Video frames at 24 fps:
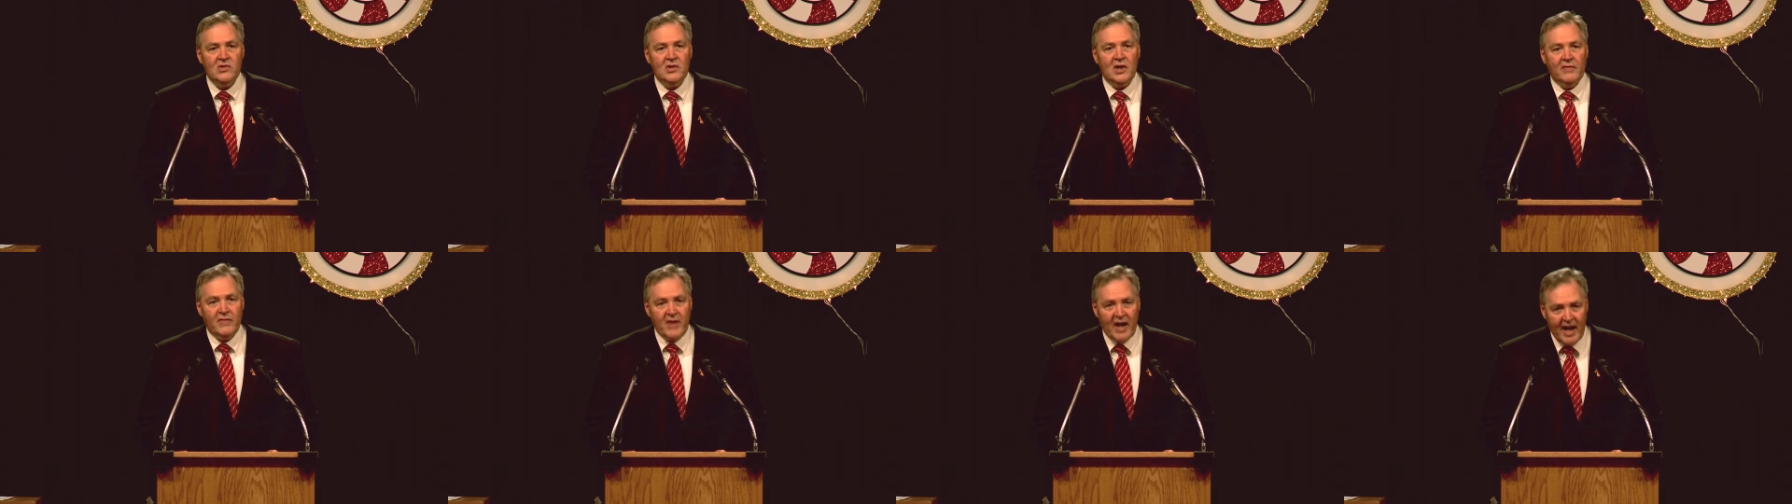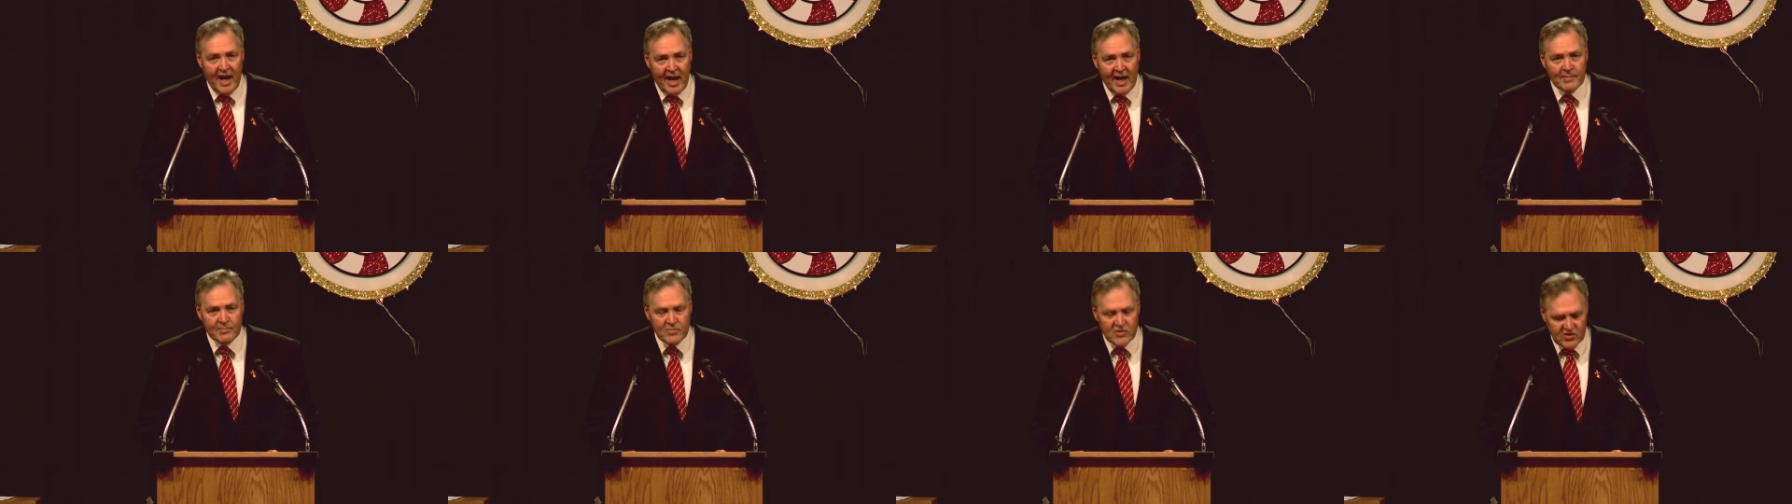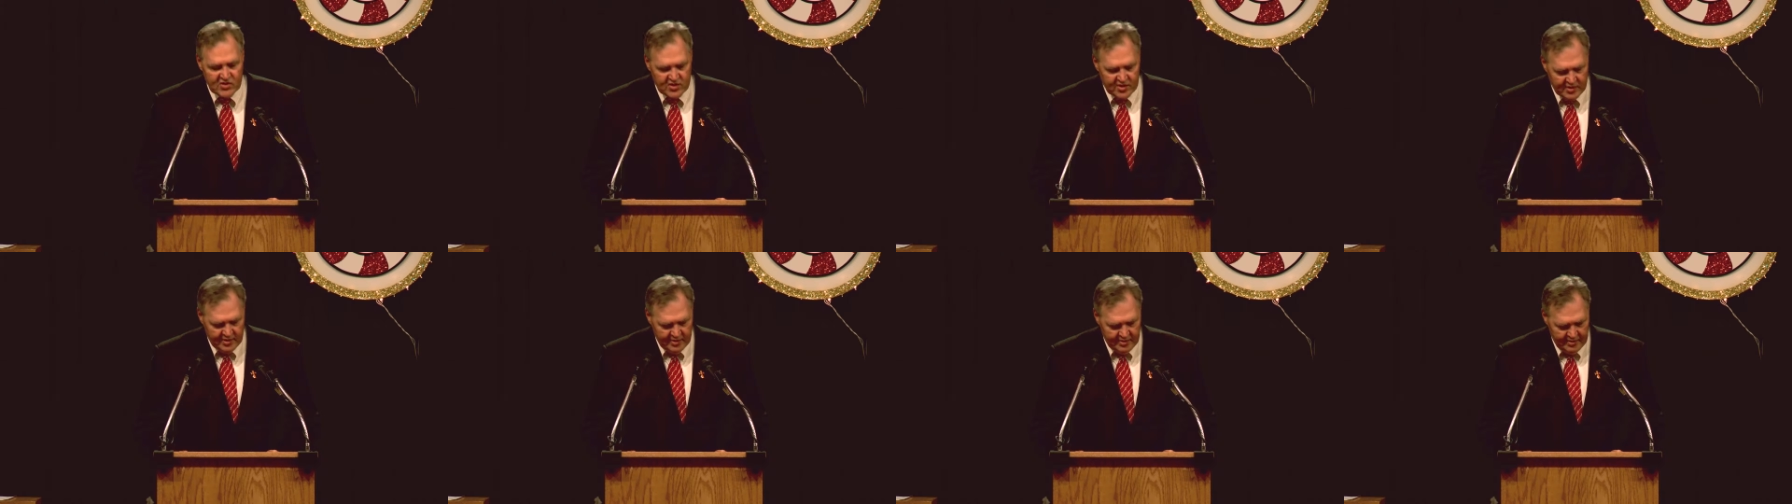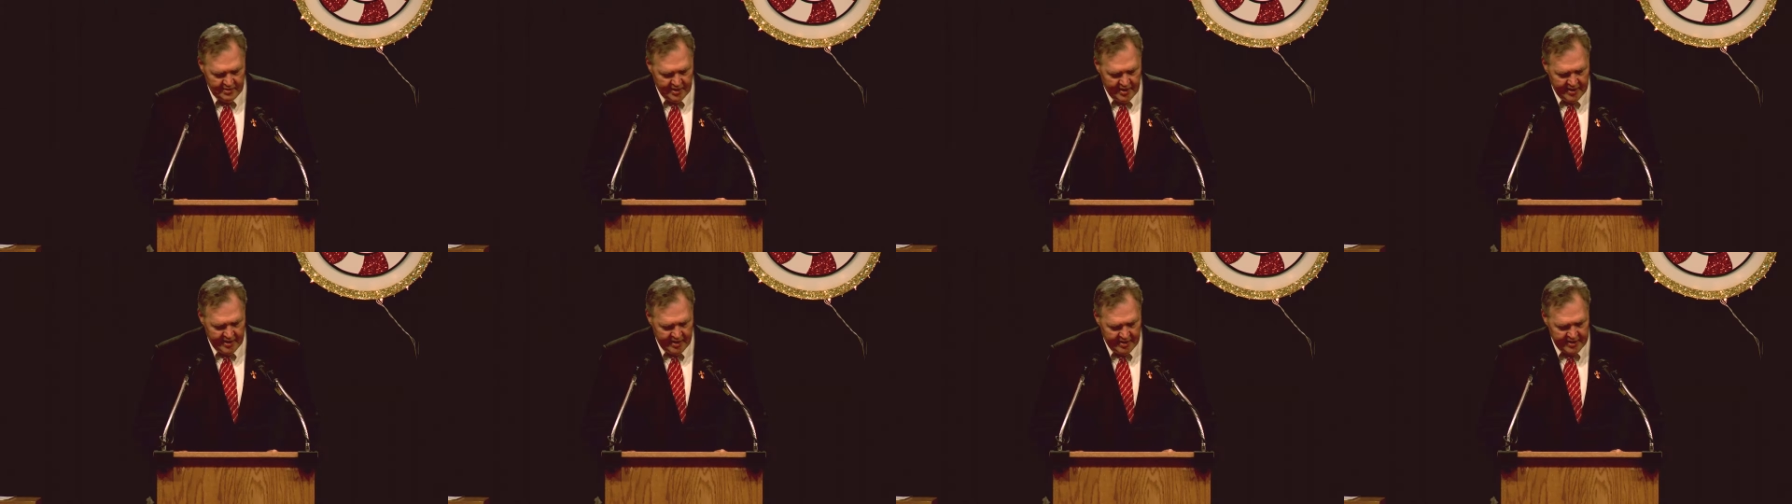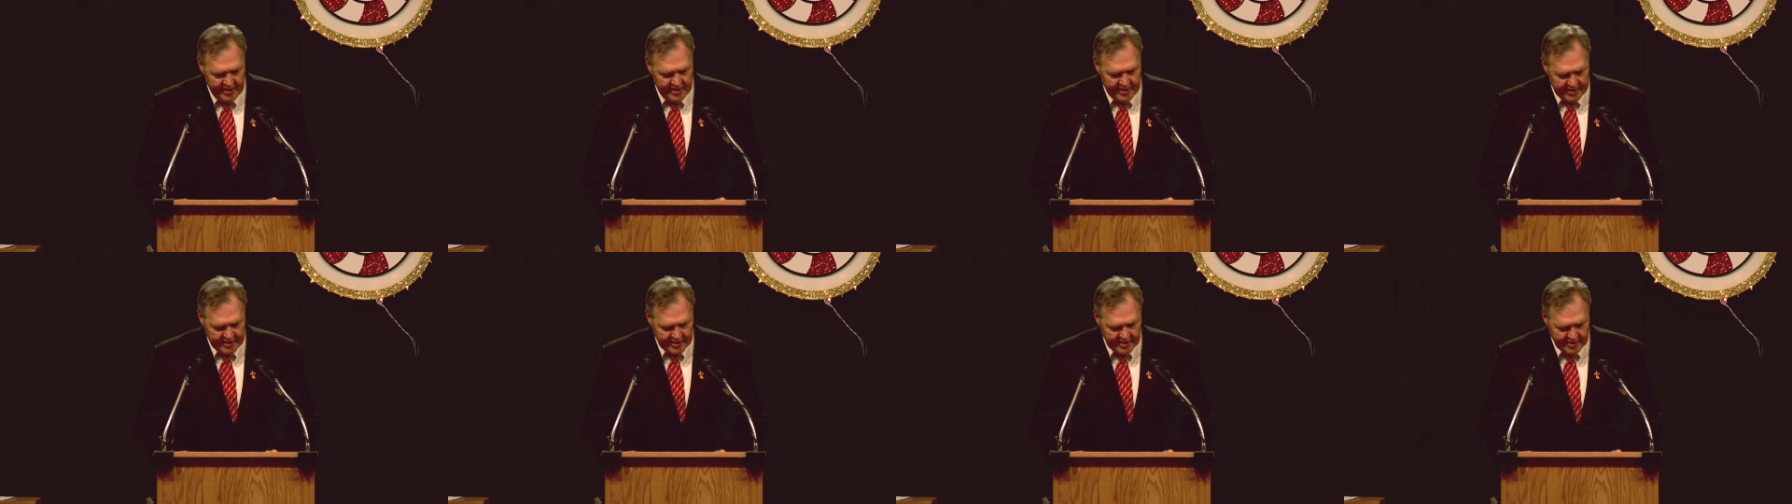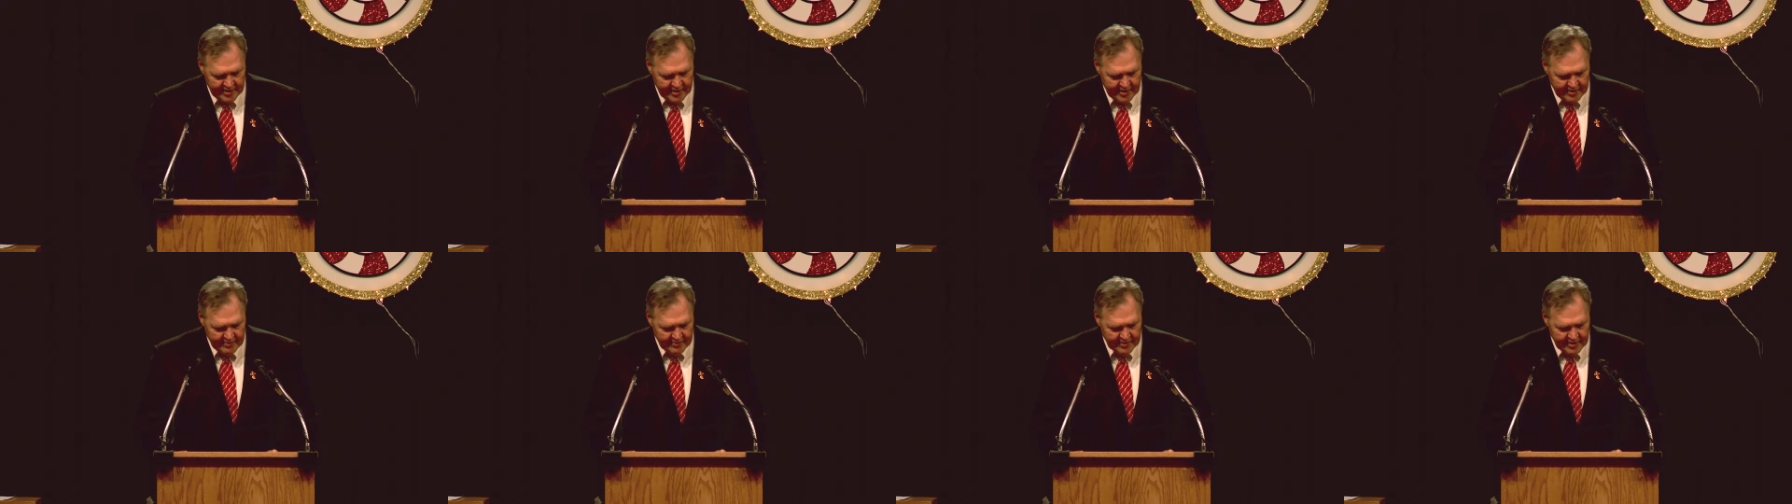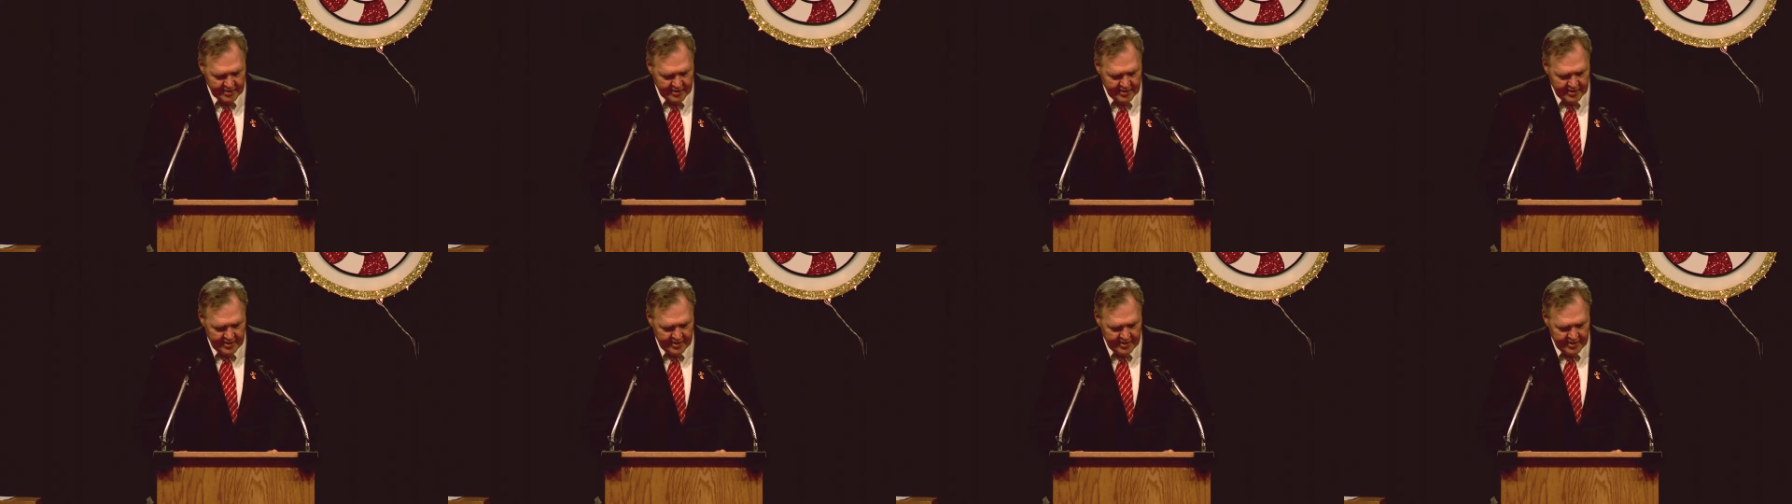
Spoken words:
of a Hamster, I need to get that one,